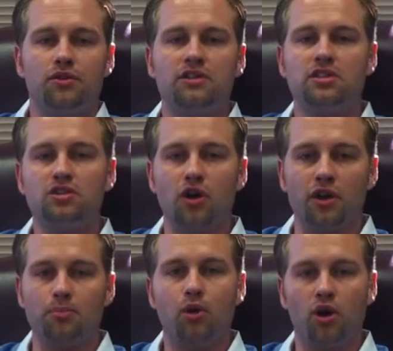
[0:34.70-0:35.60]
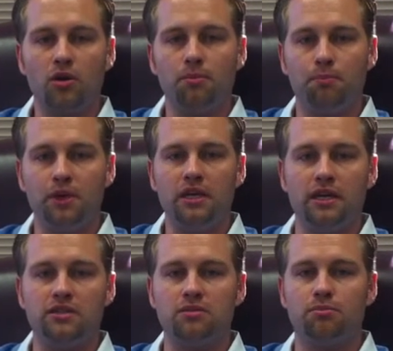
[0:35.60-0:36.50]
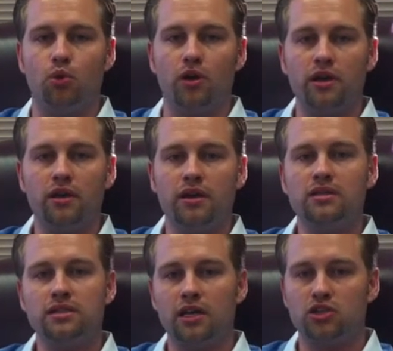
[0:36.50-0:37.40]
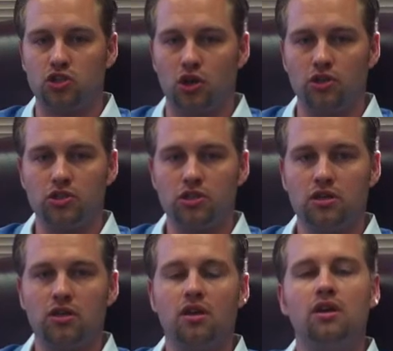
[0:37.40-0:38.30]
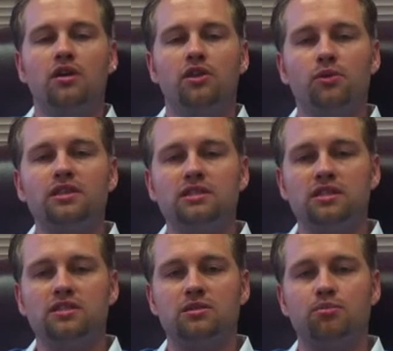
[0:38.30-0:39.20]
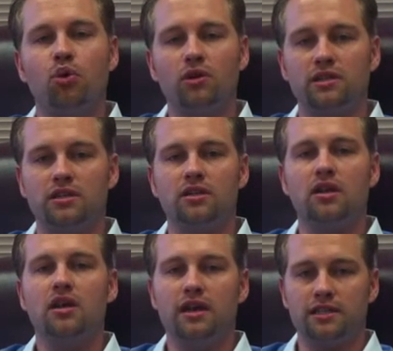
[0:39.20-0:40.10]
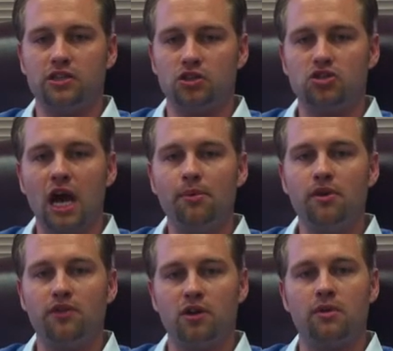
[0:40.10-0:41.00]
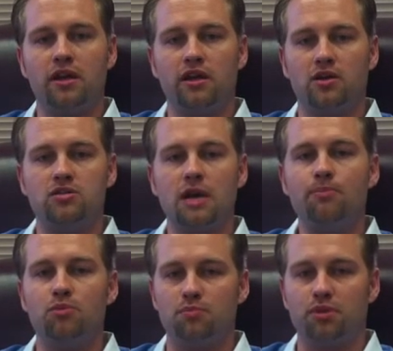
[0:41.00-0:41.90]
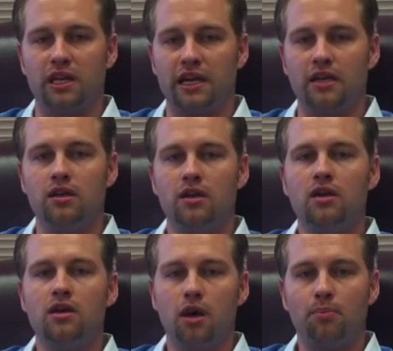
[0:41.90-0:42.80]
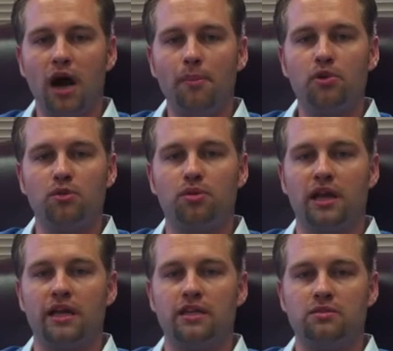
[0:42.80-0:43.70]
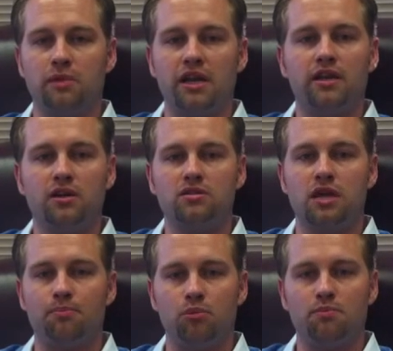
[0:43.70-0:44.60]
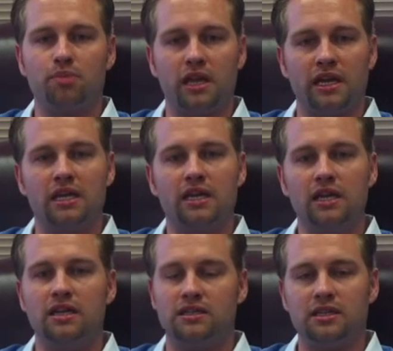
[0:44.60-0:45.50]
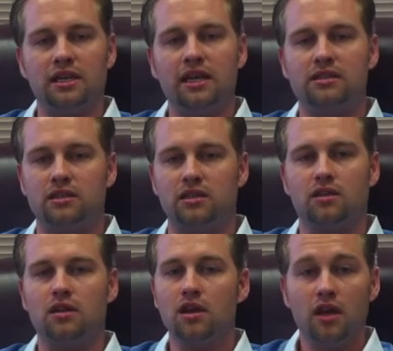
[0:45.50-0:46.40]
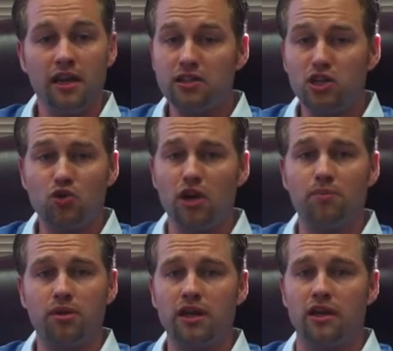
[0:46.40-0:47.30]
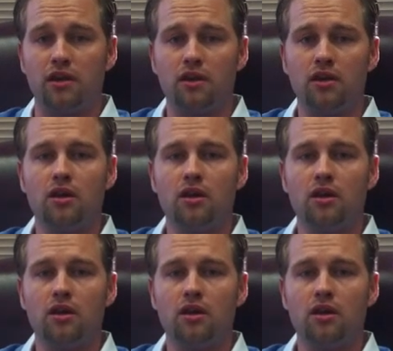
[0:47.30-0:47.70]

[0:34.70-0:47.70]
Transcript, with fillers: This is called a Part B, as in boy, excess charge. The reason this is important is as you're shopping for your Medicare supplement plan, a popular plan is Medicare Supplement Plan N, as in Nancy, and it's a great plan.